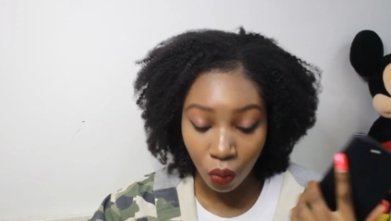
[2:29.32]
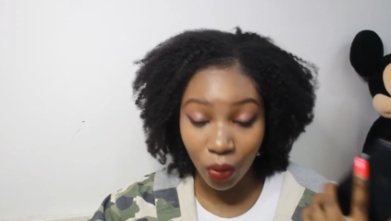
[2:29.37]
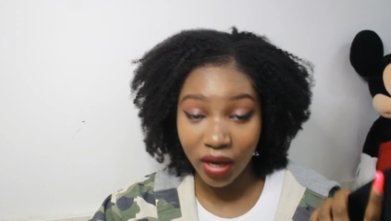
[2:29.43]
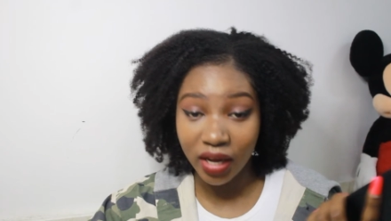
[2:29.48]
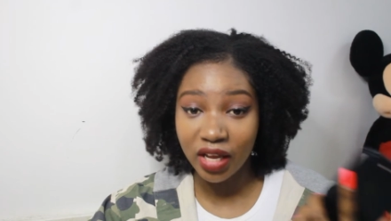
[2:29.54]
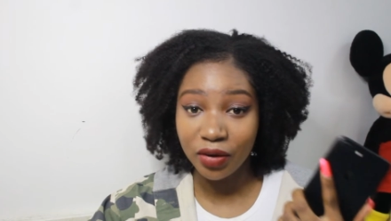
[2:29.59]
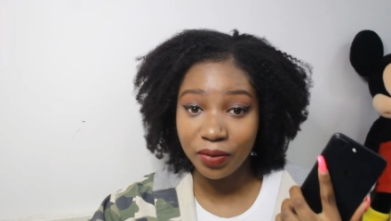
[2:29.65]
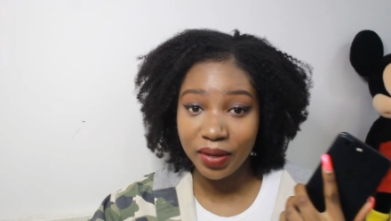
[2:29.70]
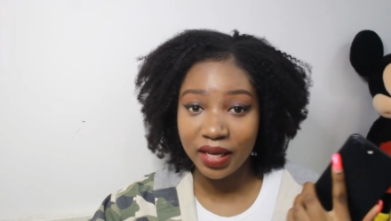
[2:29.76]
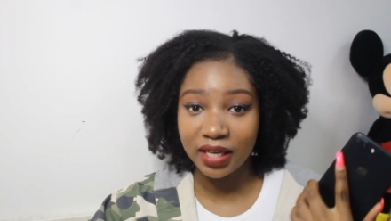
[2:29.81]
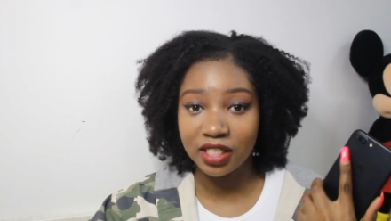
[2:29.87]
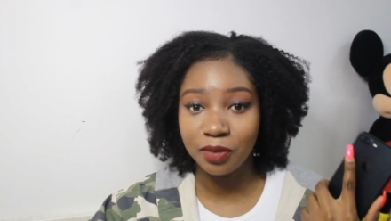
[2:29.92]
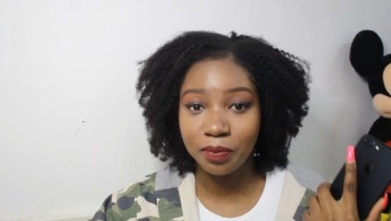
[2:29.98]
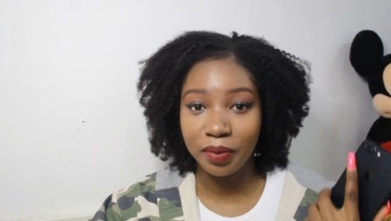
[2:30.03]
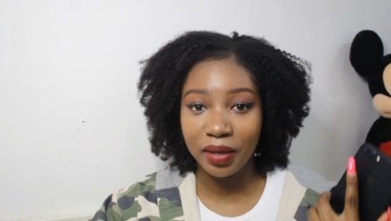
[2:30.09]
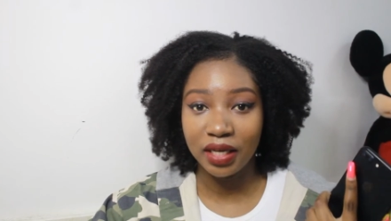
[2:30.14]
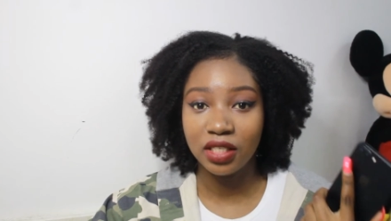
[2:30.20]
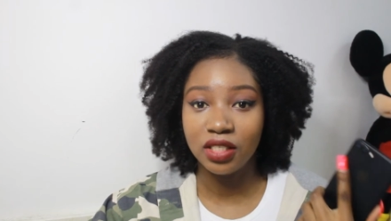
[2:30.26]
what can we
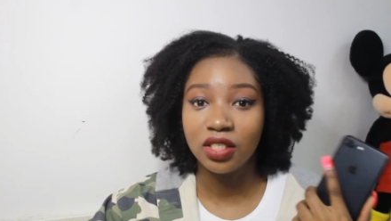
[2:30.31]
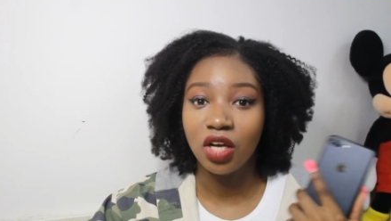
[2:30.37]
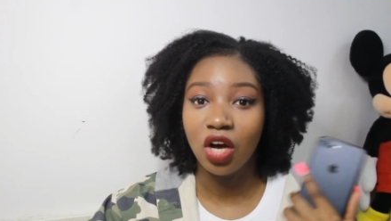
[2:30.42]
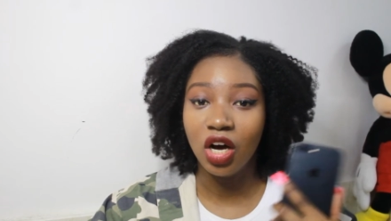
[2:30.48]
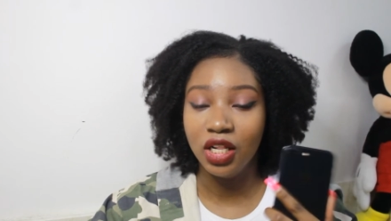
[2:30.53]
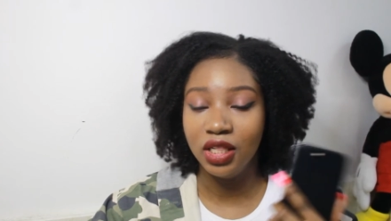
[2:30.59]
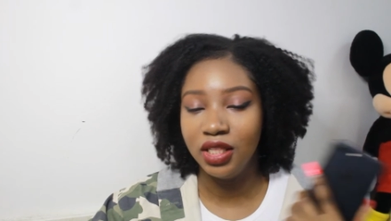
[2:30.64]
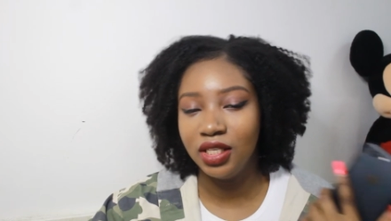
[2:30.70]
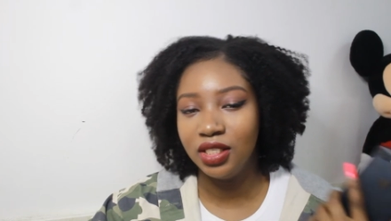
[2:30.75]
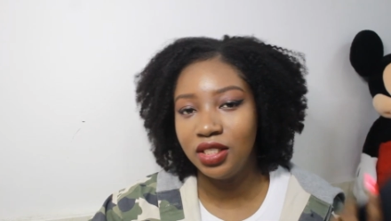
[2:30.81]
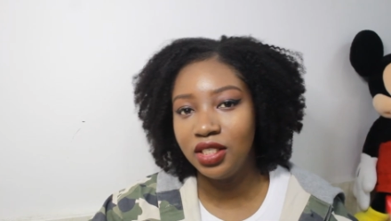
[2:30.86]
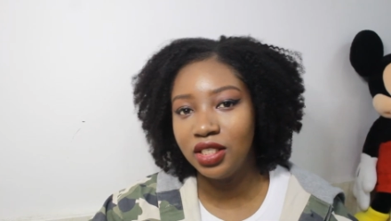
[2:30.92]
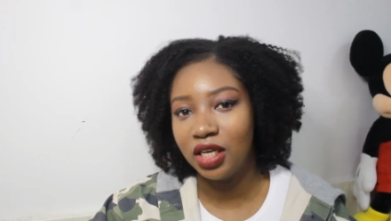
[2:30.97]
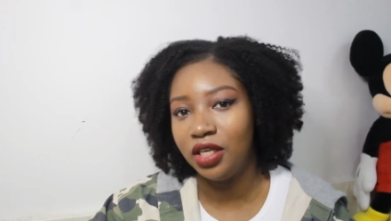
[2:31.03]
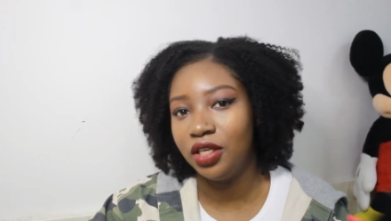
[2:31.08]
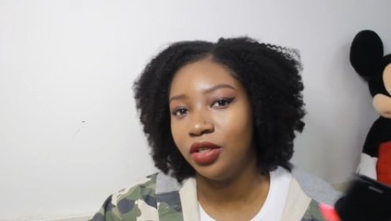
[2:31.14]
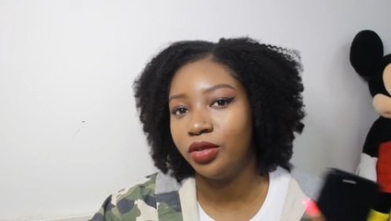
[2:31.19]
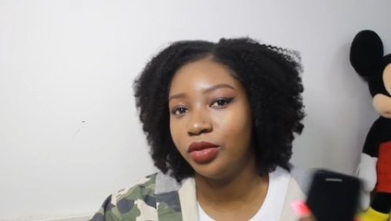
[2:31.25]
expect on this
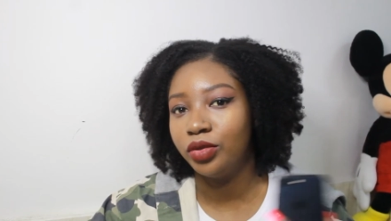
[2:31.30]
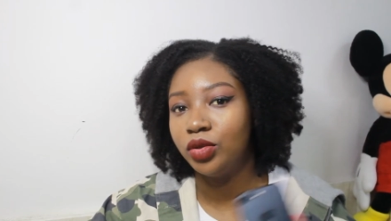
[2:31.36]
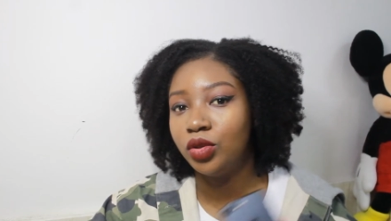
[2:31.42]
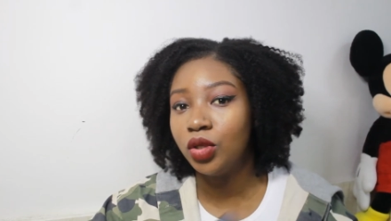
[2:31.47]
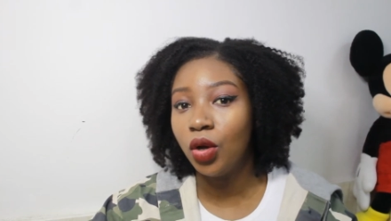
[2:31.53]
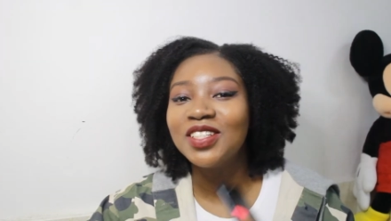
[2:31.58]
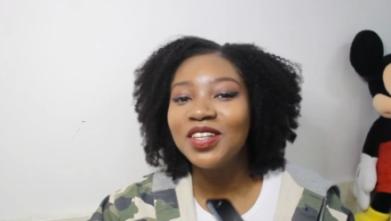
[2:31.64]
channel so,